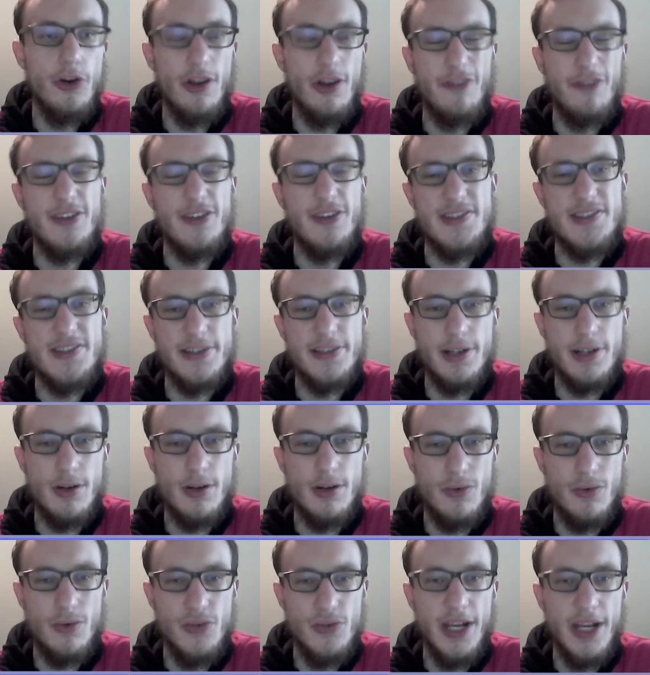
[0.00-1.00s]
of things that
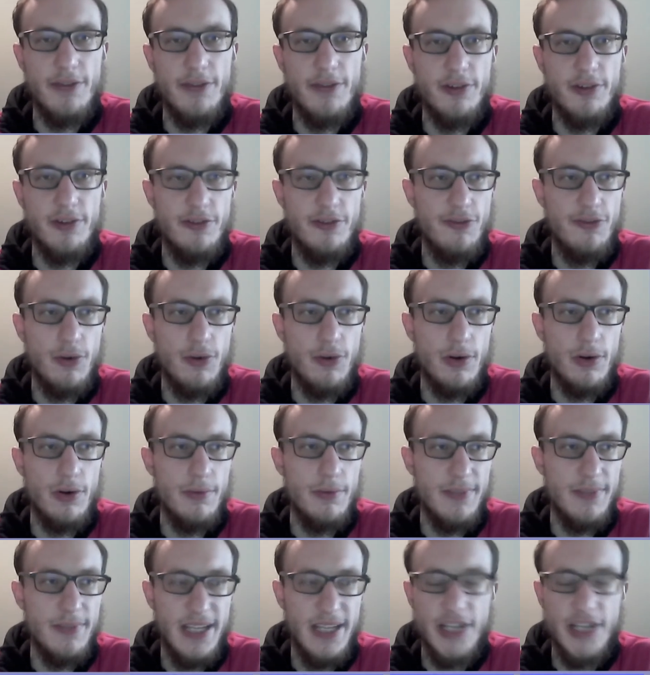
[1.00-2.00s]
are relevant
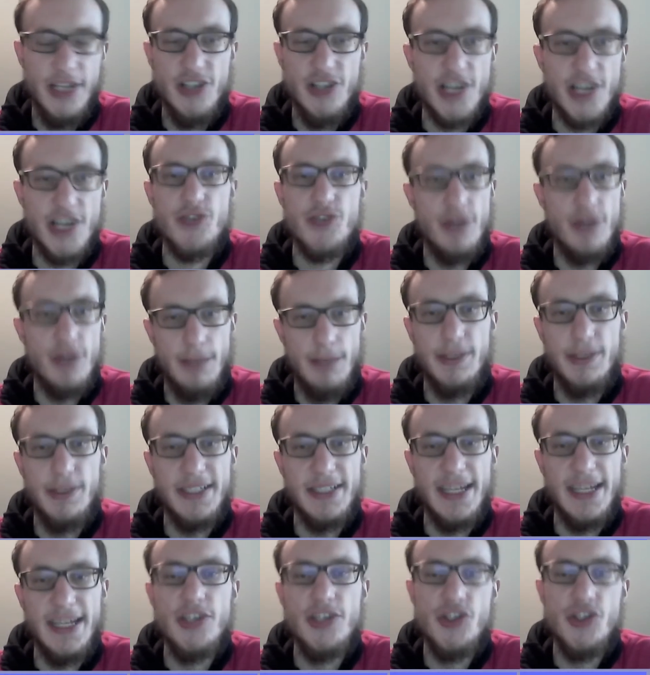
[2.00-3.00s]
for industrial
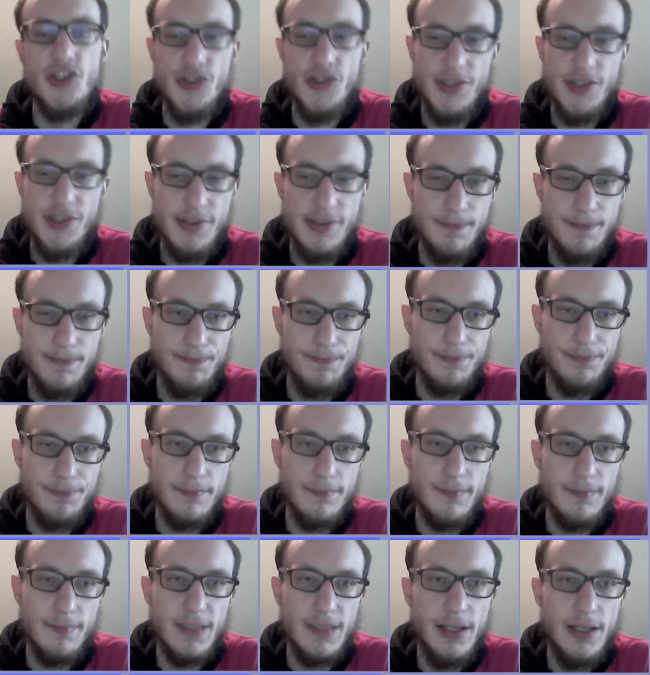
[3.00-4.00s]
applications.
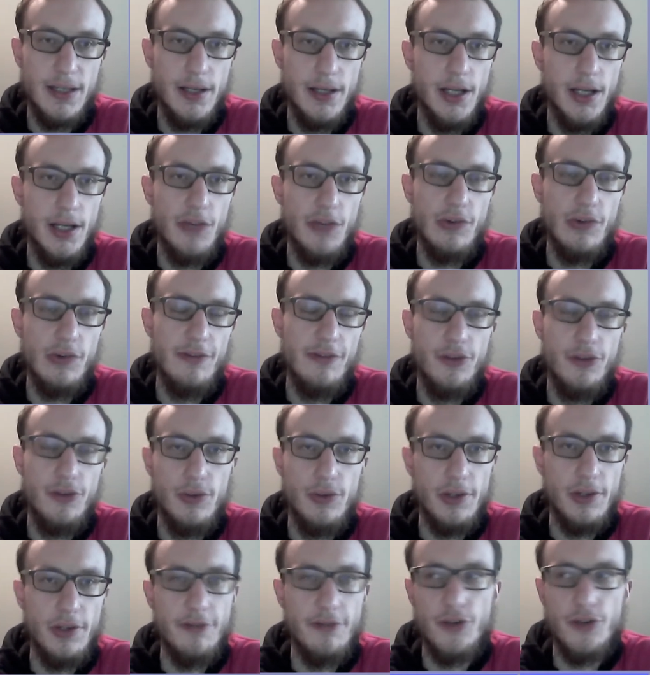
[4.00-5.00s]
So if
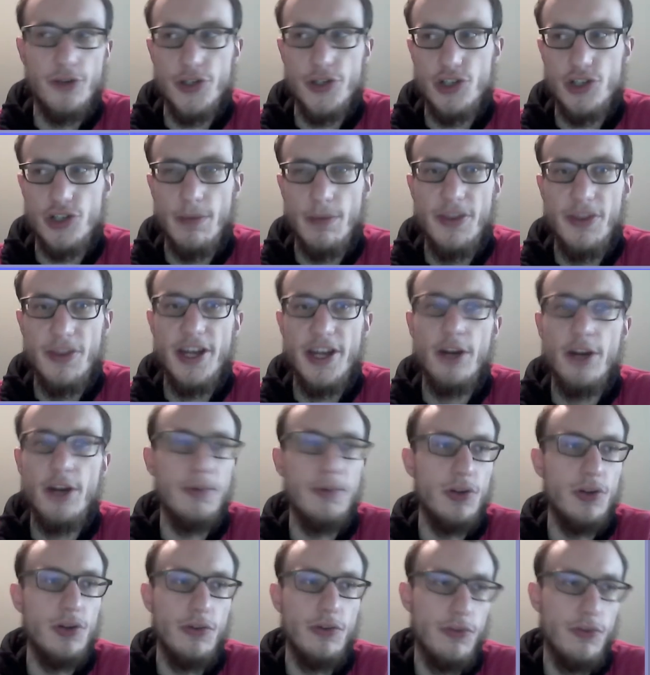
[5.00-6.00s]
you're looking for a job there,
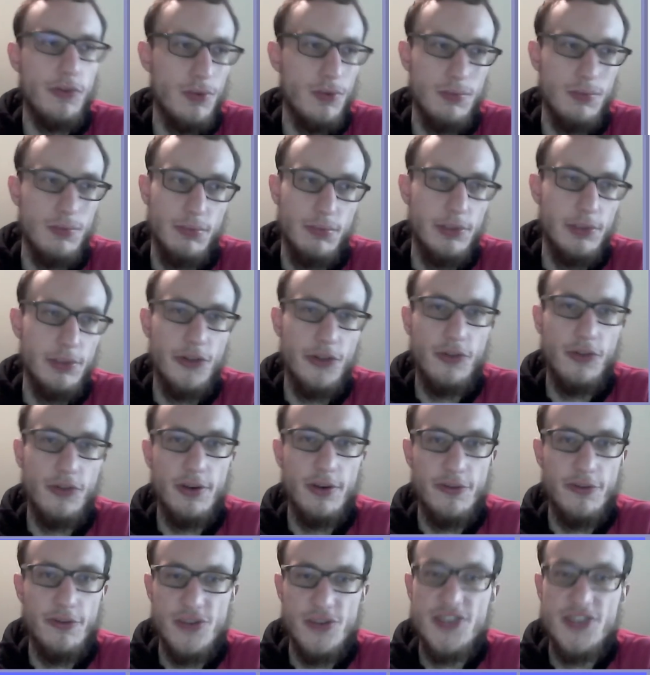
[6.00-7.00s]
but also there's a
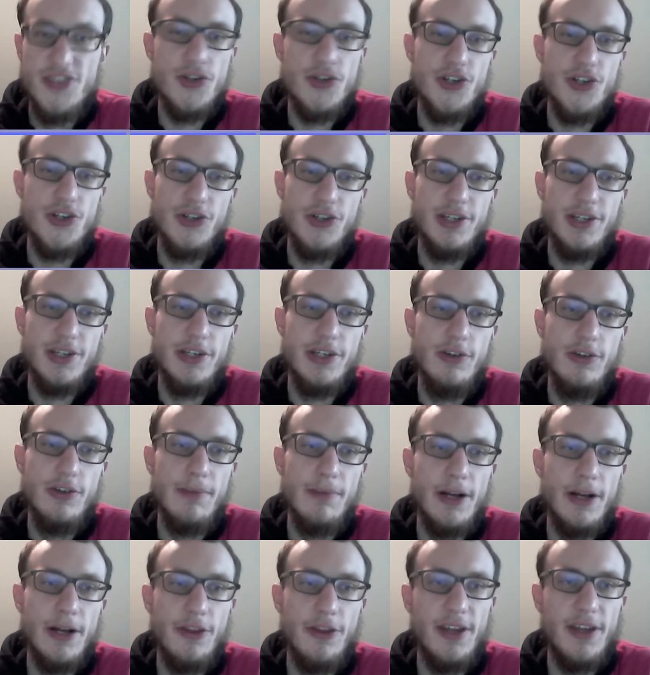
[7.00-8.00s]
lot of research you can do
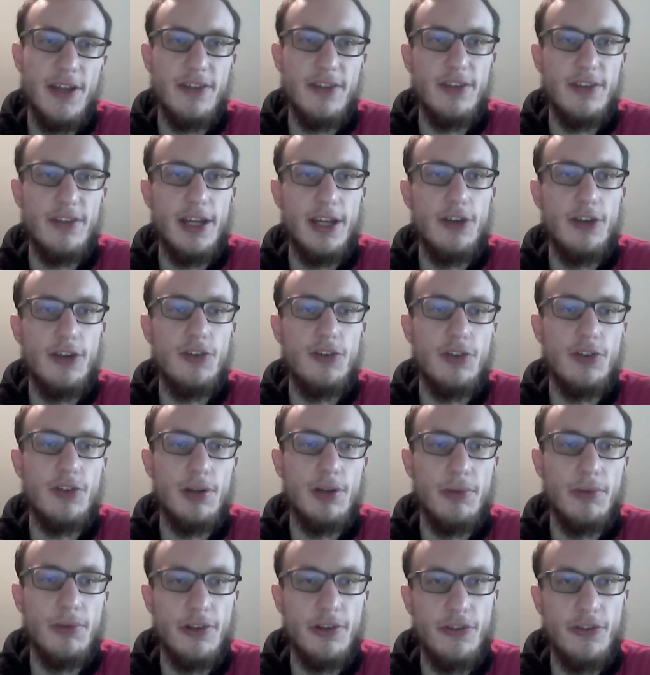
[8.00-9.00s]
about that. And
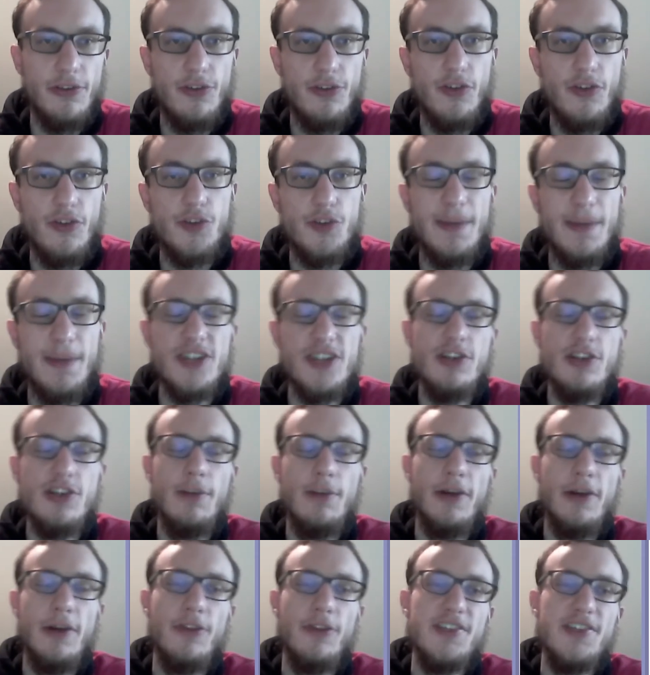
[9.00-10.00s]
what is special
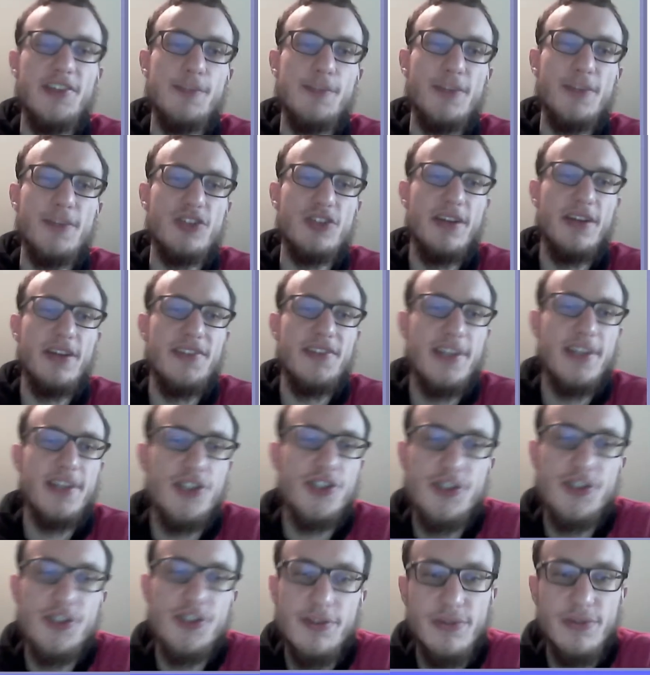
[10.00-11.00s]
about this
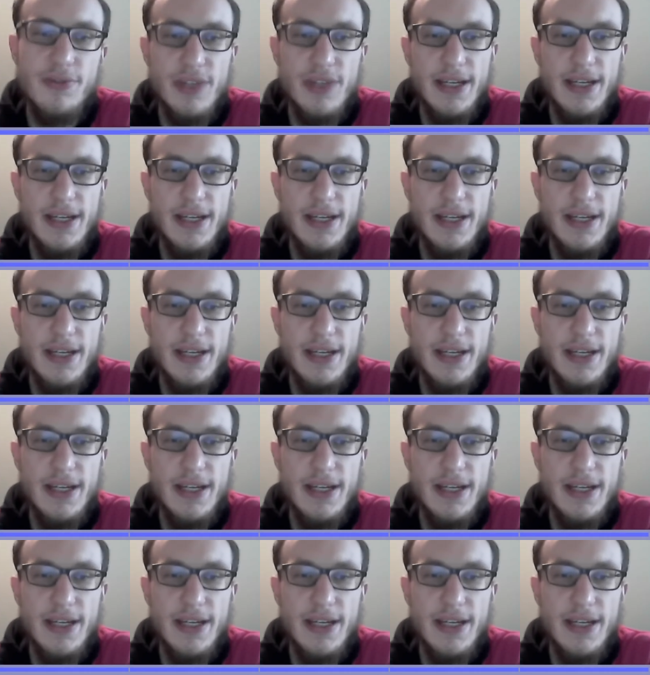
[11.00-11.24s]
specialization